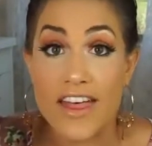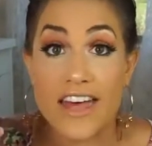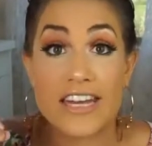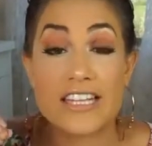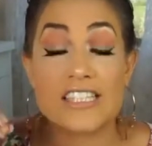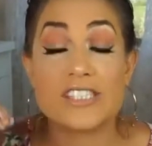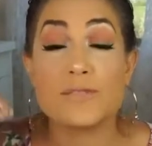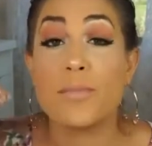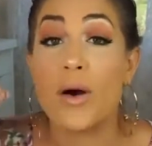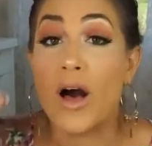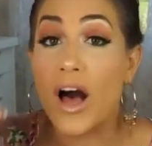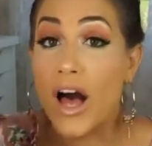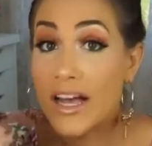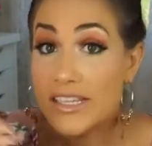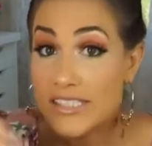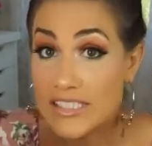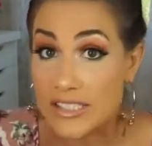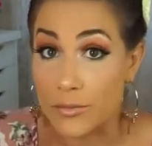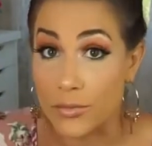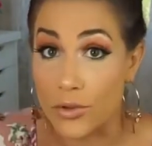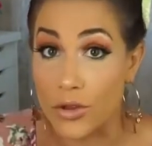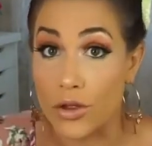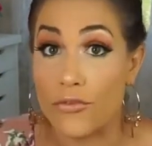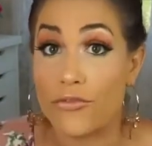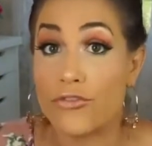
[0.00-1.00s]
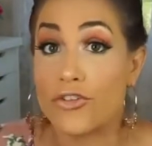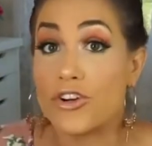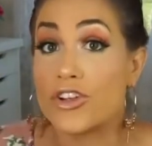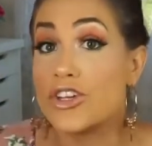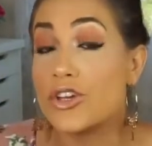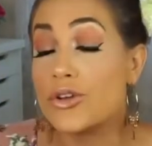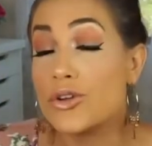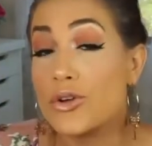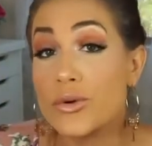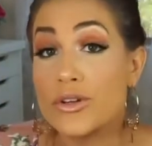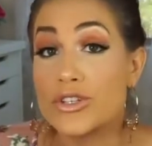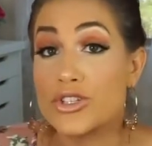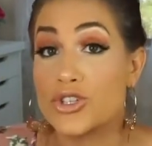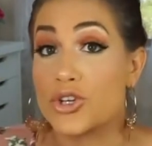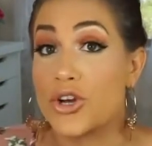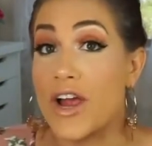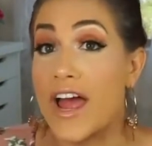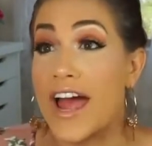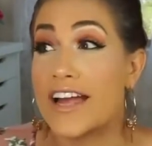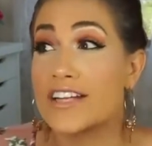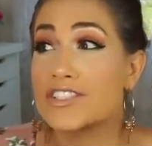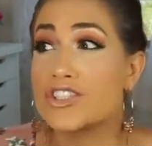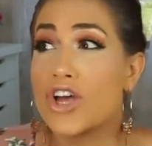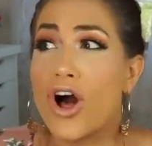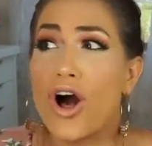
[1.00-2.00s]
that it's possible for you to
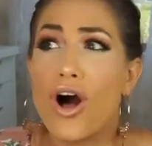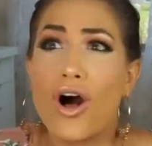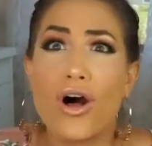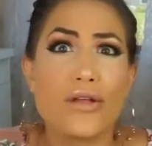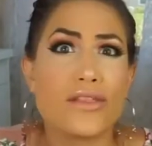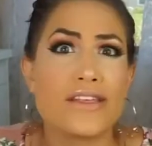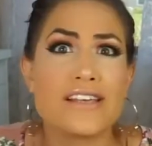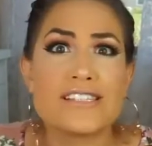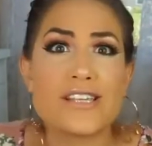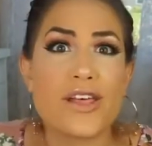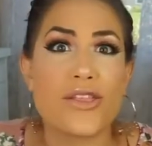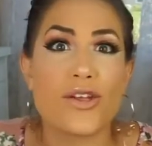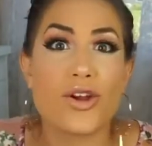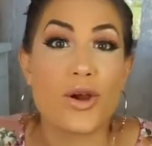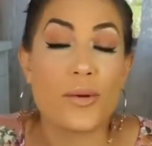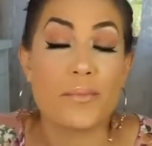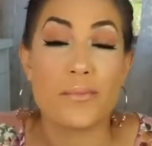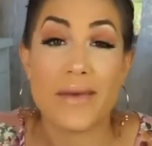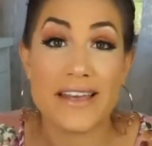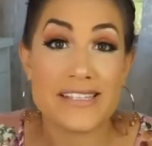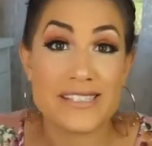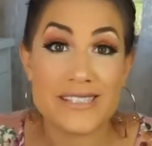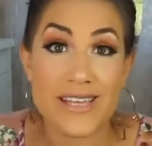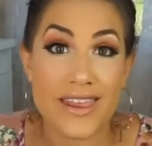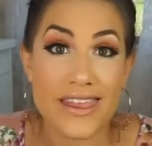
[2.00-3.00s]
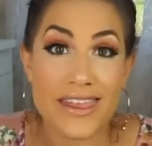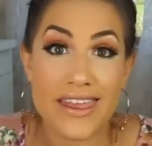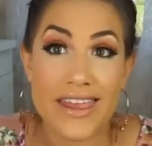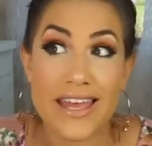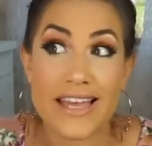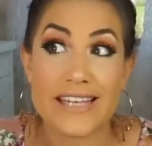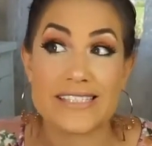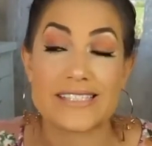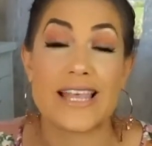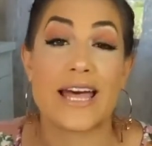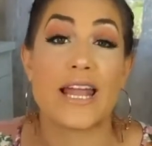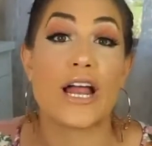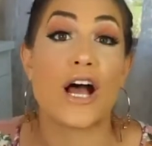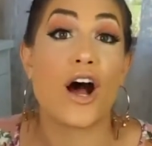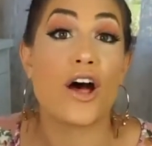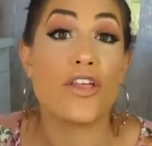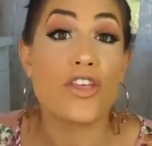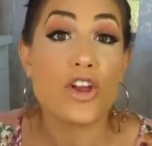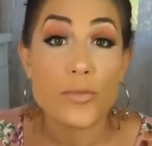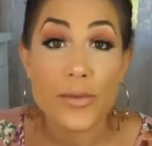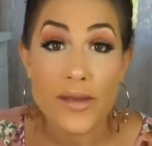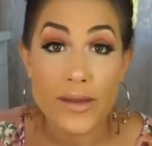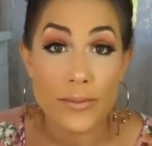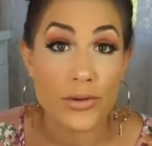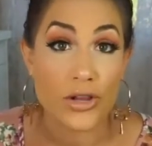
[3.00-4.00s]
attract all these other amazing things that
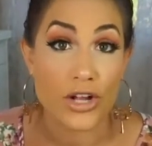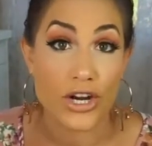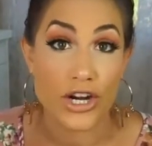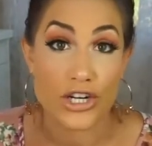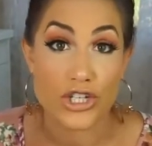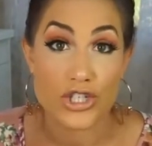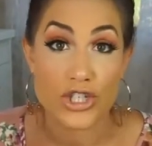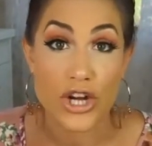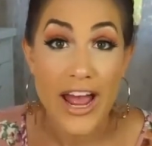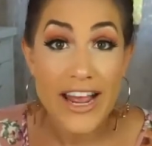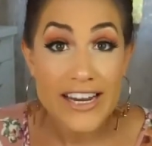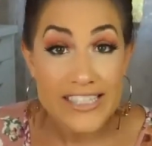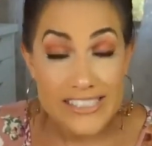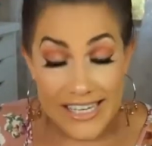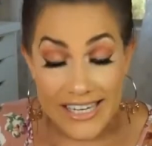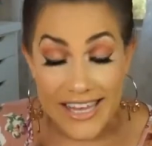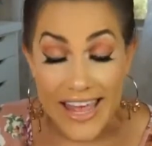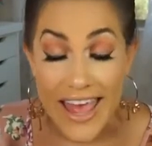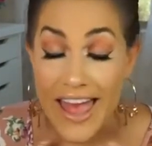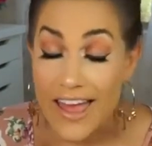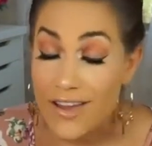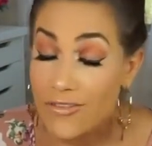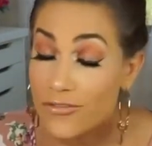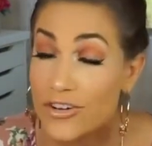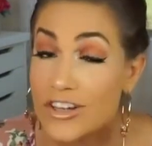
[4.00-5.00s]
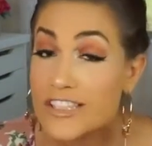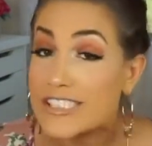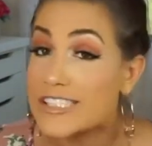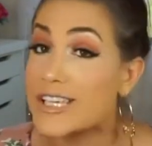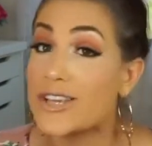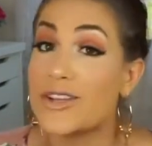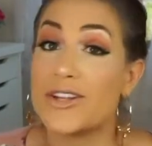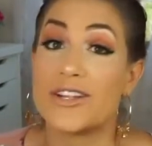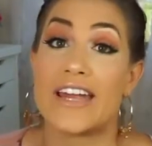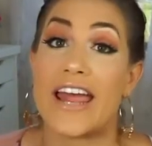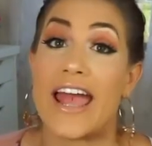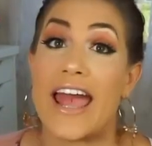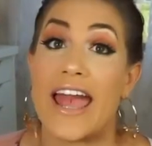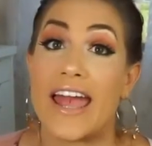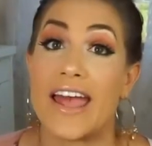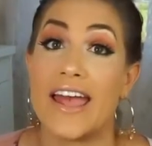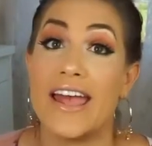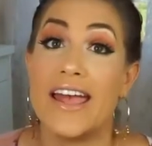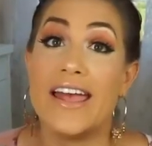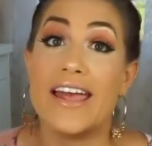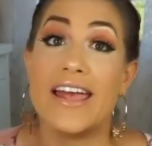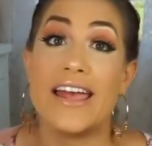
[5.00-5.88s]
other people are attracting every single day.